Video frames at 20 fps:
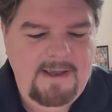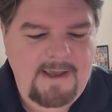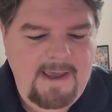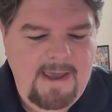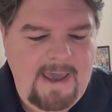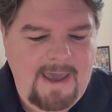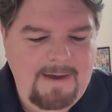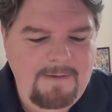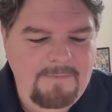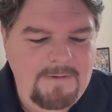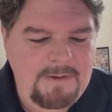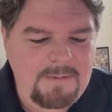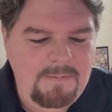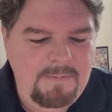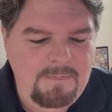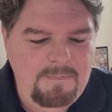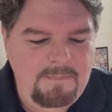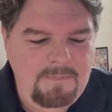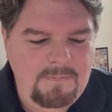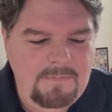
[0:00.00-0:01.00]

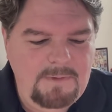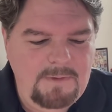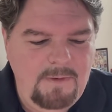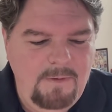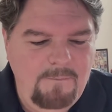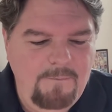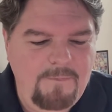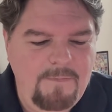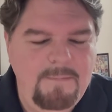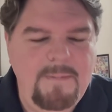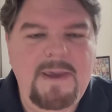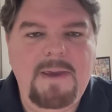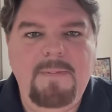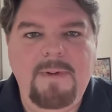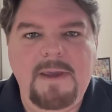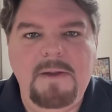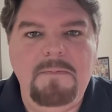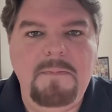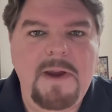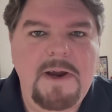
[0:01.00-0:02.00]
having, you know, for me
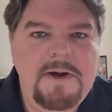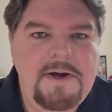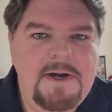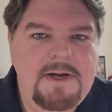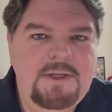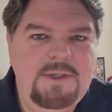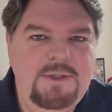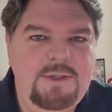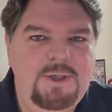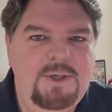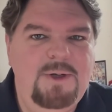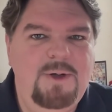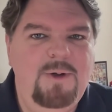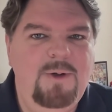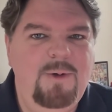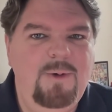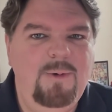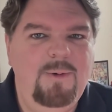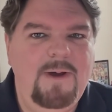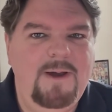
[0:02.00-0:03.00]
being married
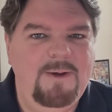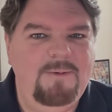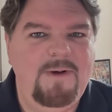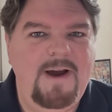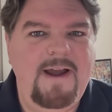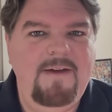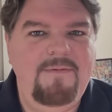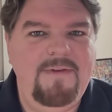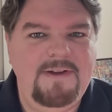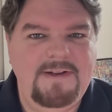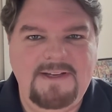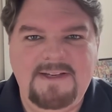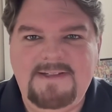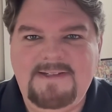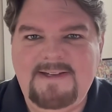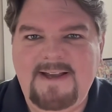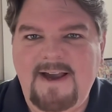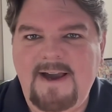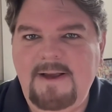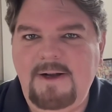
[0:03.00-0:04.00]
to a graphic
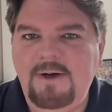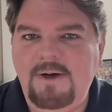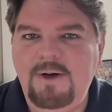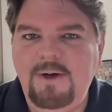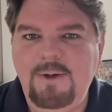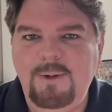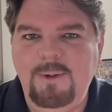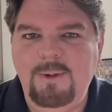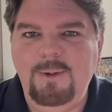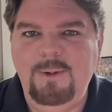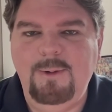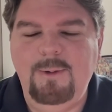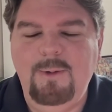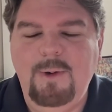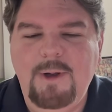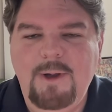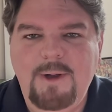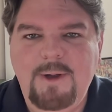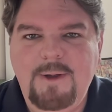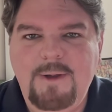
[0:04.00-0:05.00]
designer
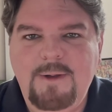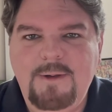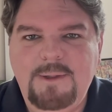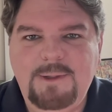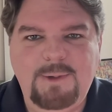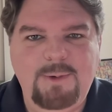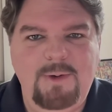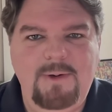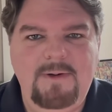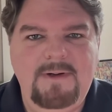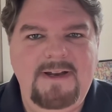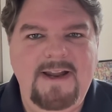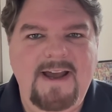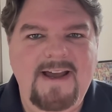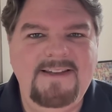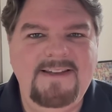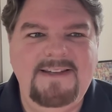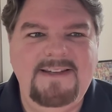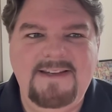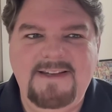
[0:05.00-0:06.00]
who
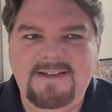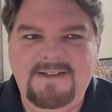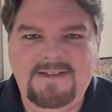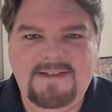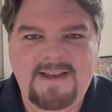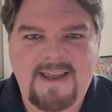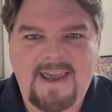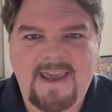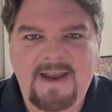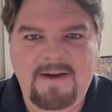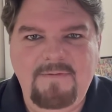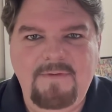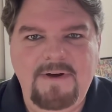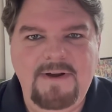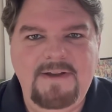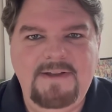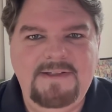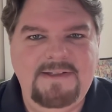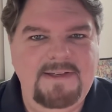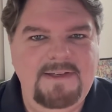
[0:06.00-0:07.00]
scrutinizes
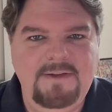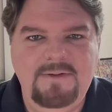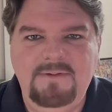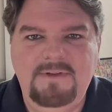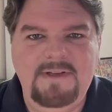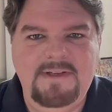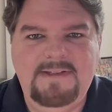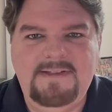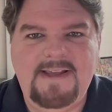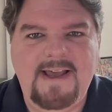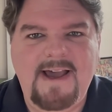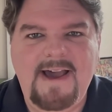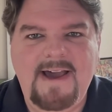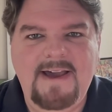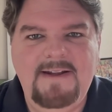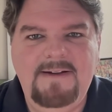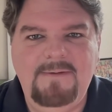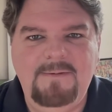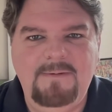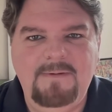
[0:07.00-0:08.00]
every single
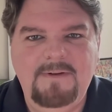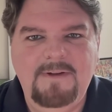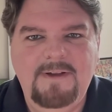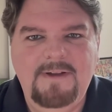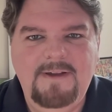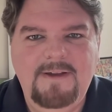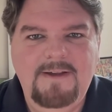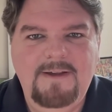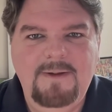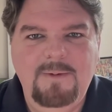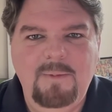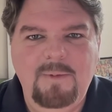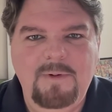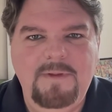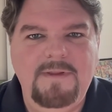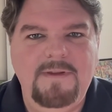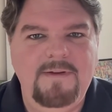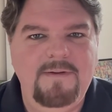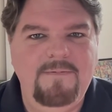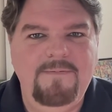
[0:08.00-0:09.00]
design
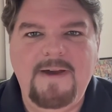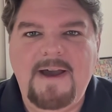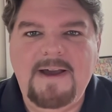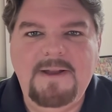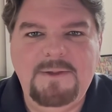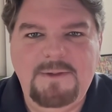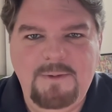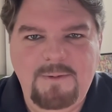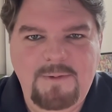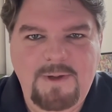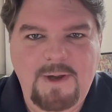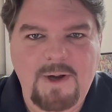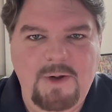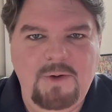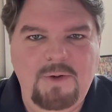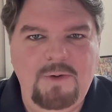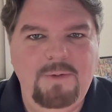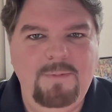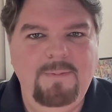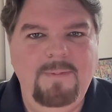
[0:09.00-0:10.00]
with a fine-tooth
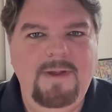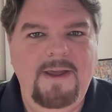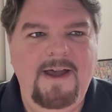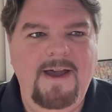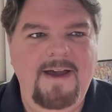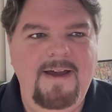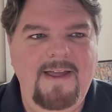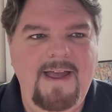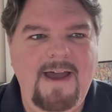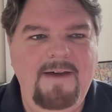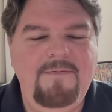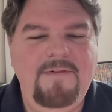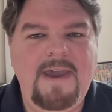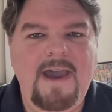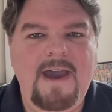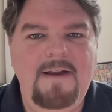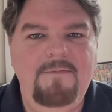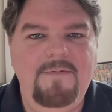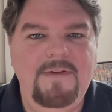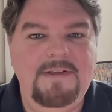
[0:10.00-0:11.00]
comb, I've
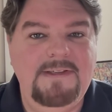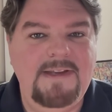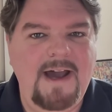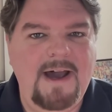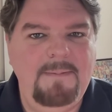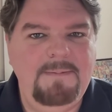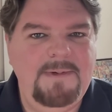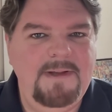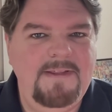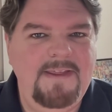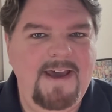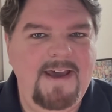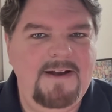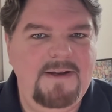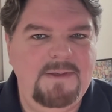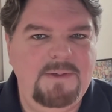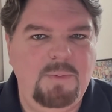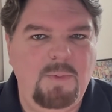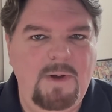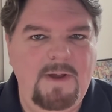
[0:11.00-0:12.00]
kind of adopted
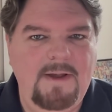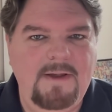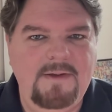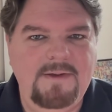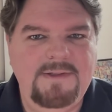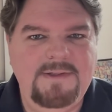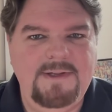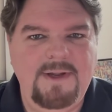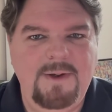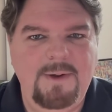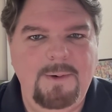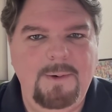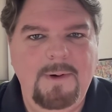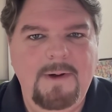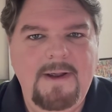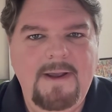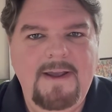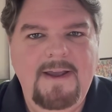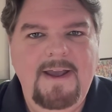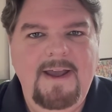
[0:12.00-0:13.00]
that as well. So
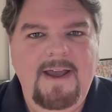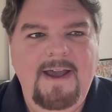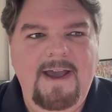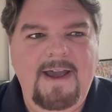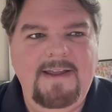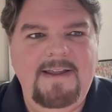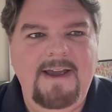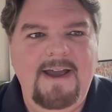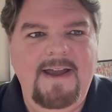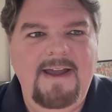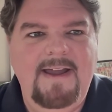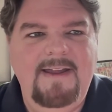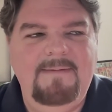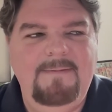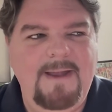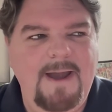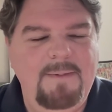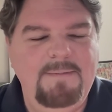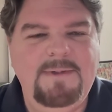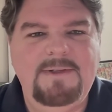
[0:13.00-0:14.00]

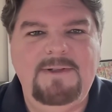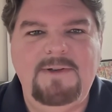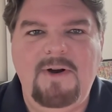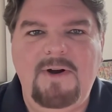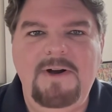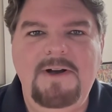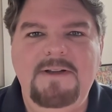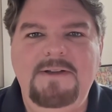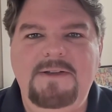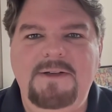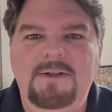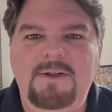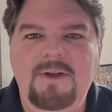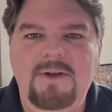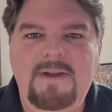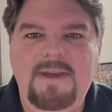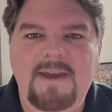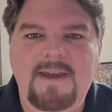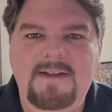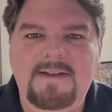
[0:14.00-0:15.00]
I'm starting to
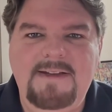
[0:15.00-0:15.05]
look at